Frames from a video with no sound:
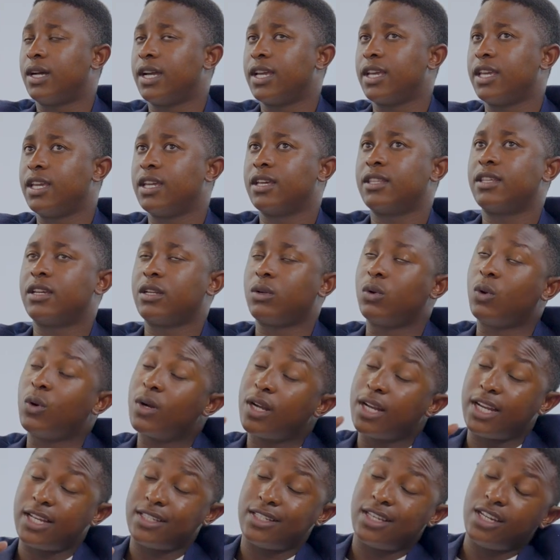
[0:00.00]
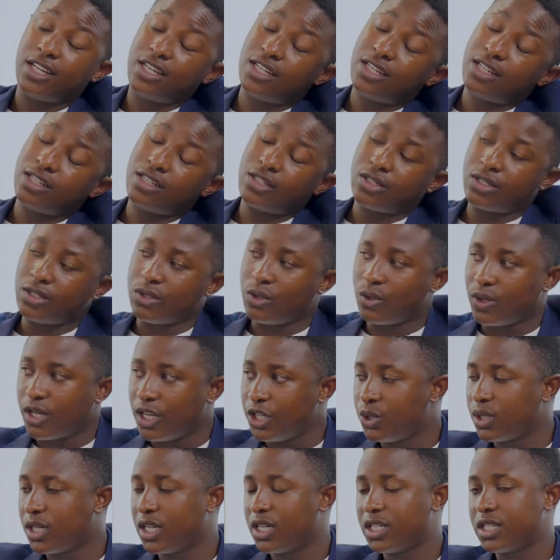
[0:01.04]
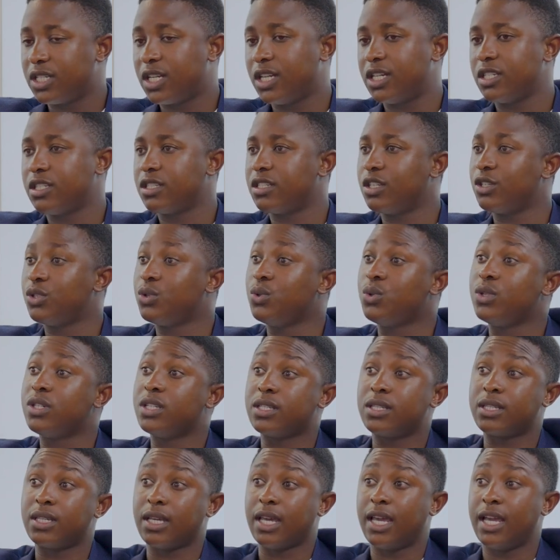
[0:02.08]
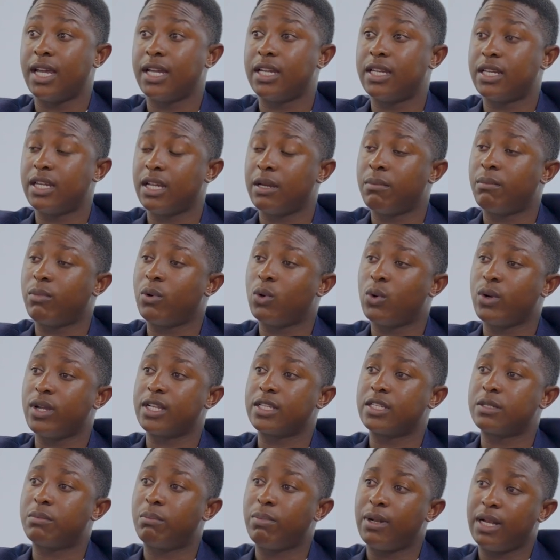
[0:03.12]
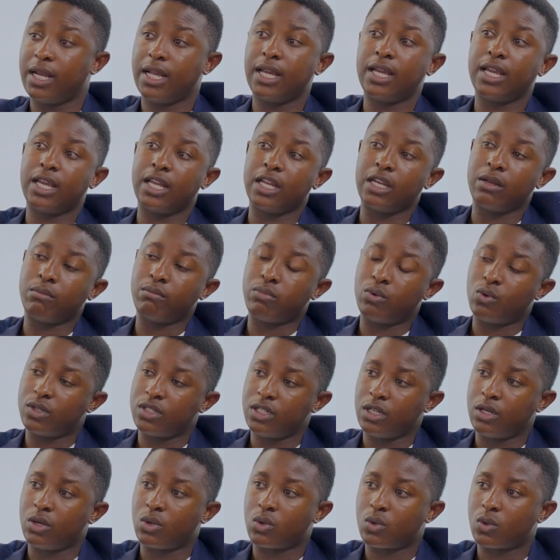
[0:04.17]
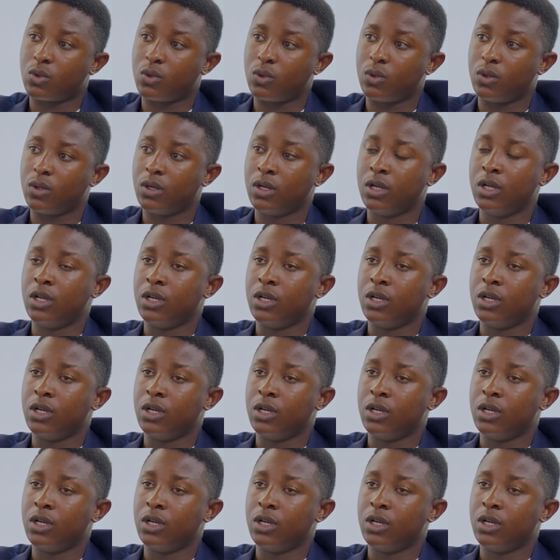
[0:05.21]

I hear that organizations, or educational institutions and employers play an important role